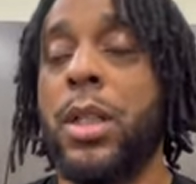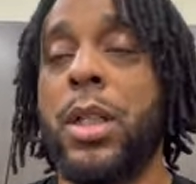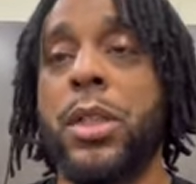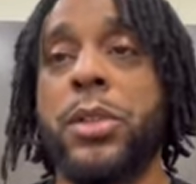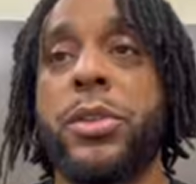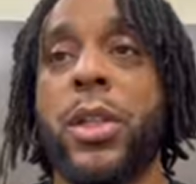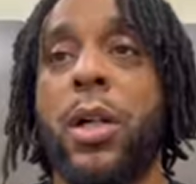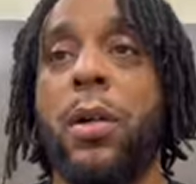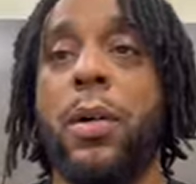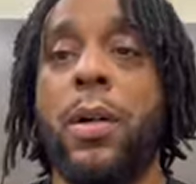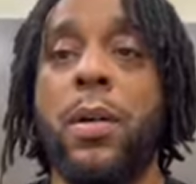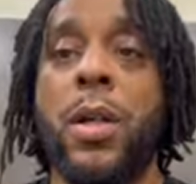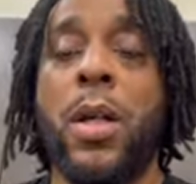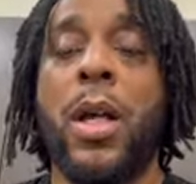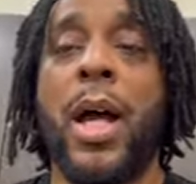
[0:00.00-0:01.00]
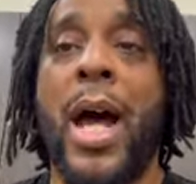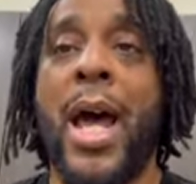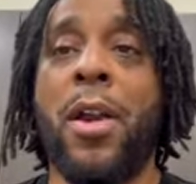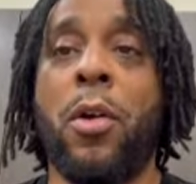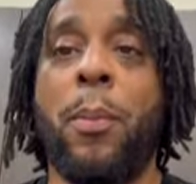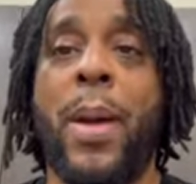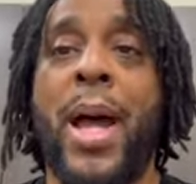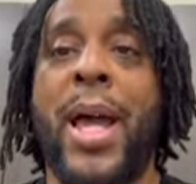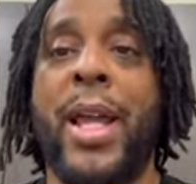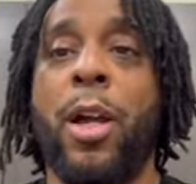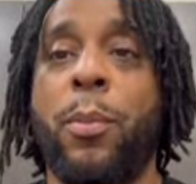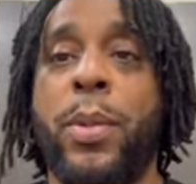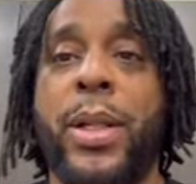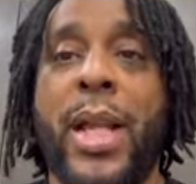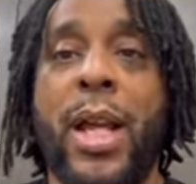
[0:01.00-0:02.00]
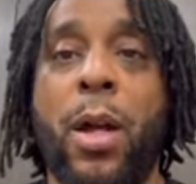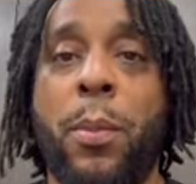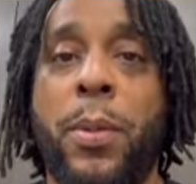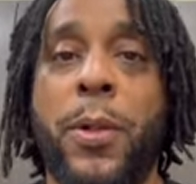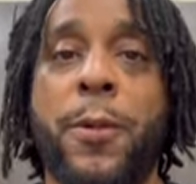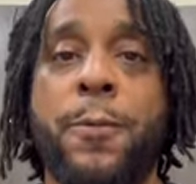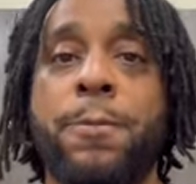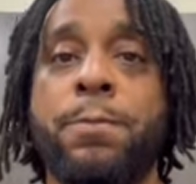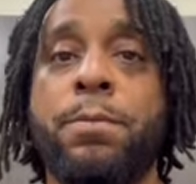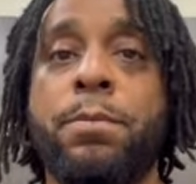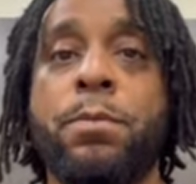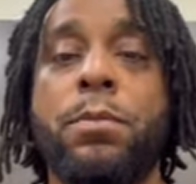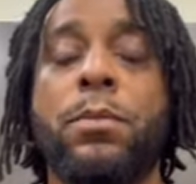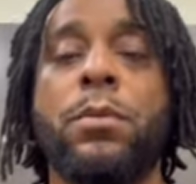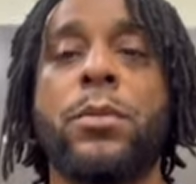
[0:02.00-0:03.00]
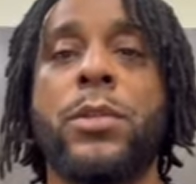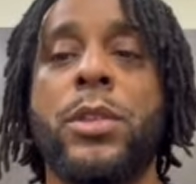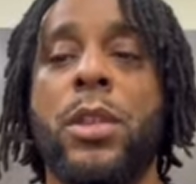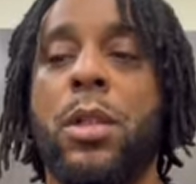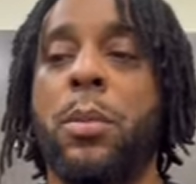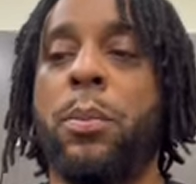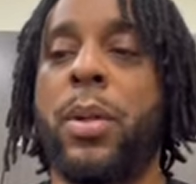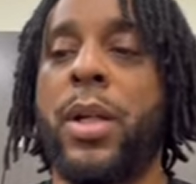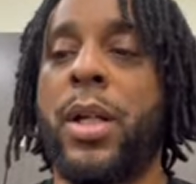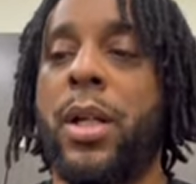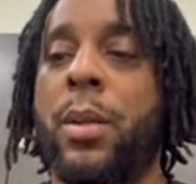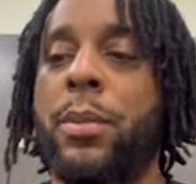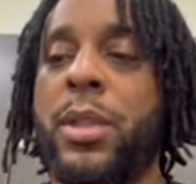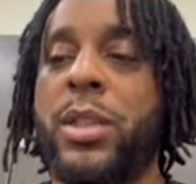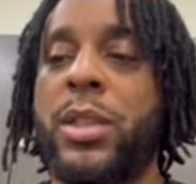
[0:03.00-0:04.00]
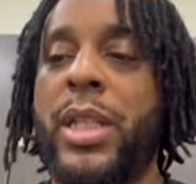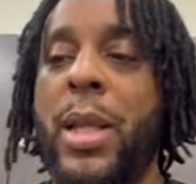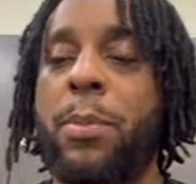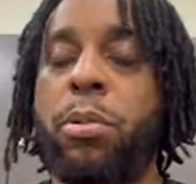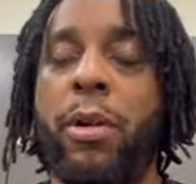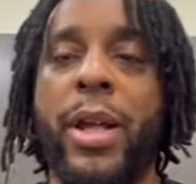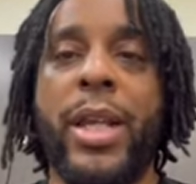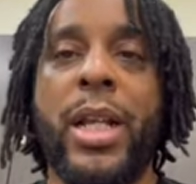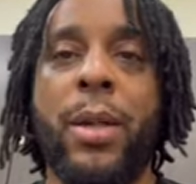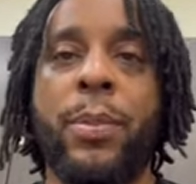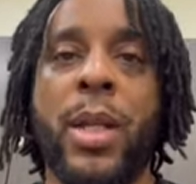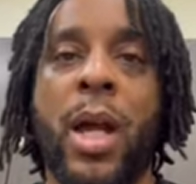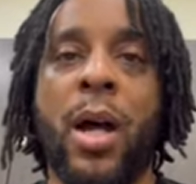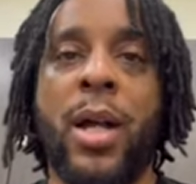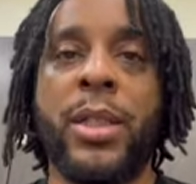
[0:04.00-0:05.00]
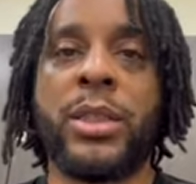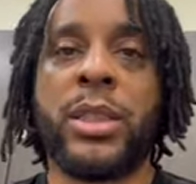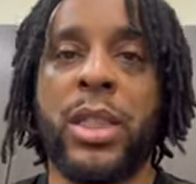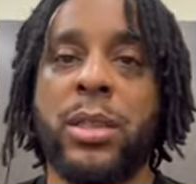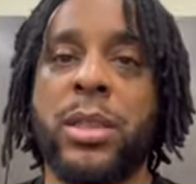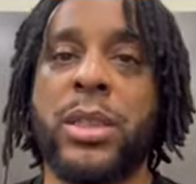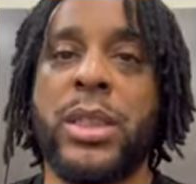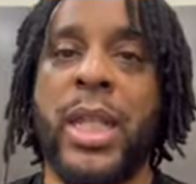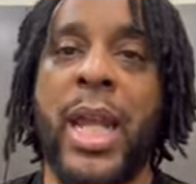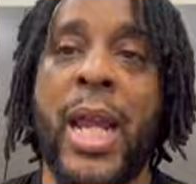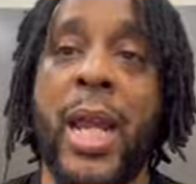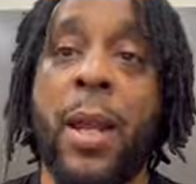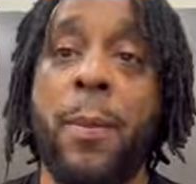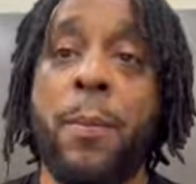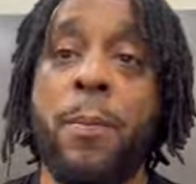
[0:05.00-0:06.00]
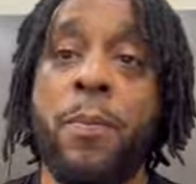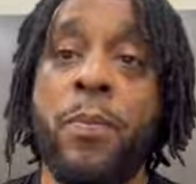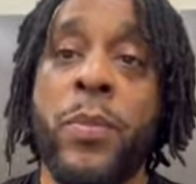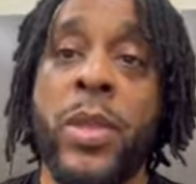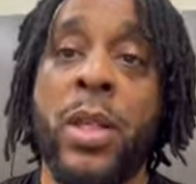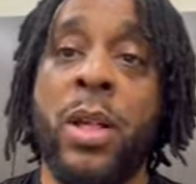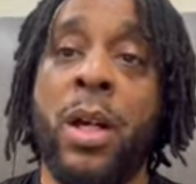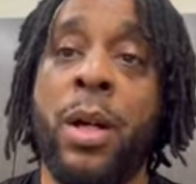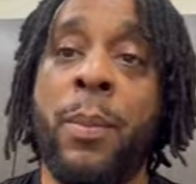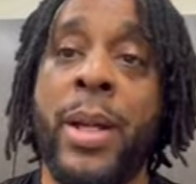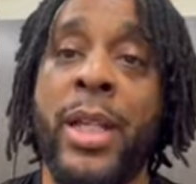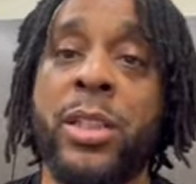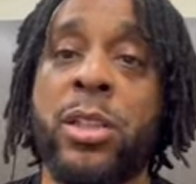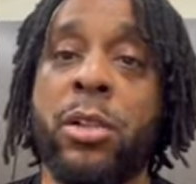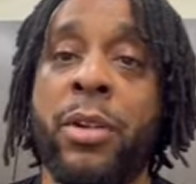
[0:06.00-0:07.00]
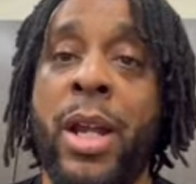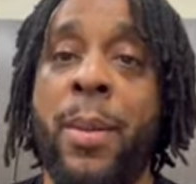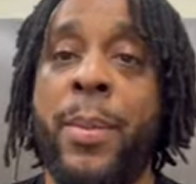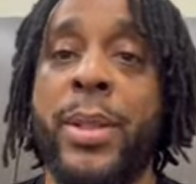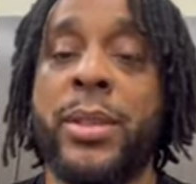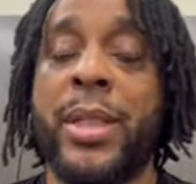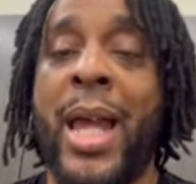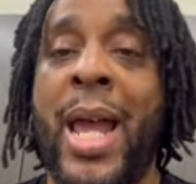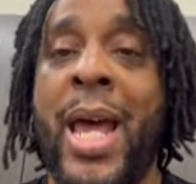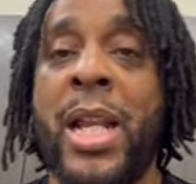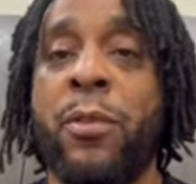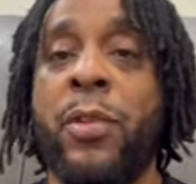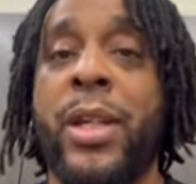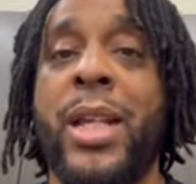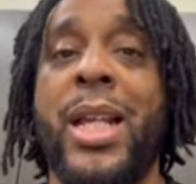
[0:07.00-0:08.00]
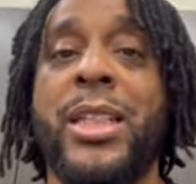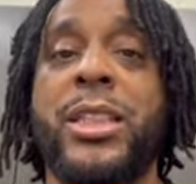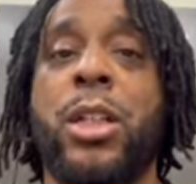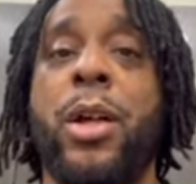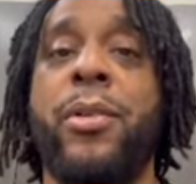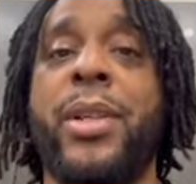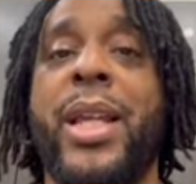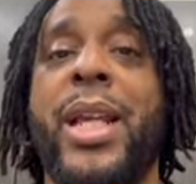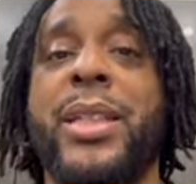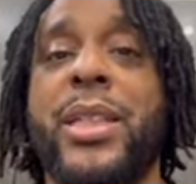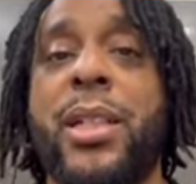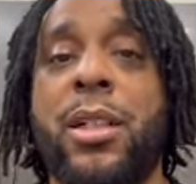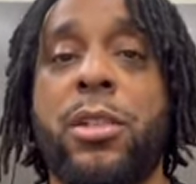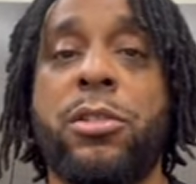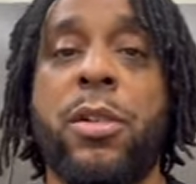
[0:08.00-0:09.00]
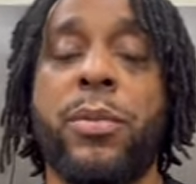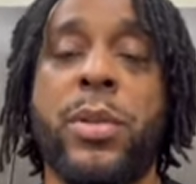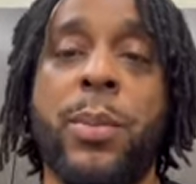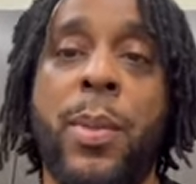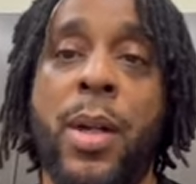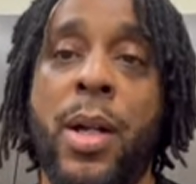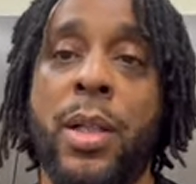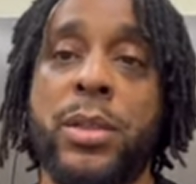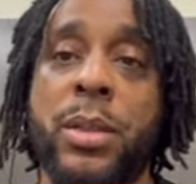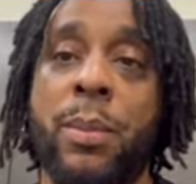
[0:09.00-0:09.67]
So, I don't mind helping the helper. But just stay prayed up, y'all, in Jesus' name. My Instagram is Allery and Show. Everything is in the description box.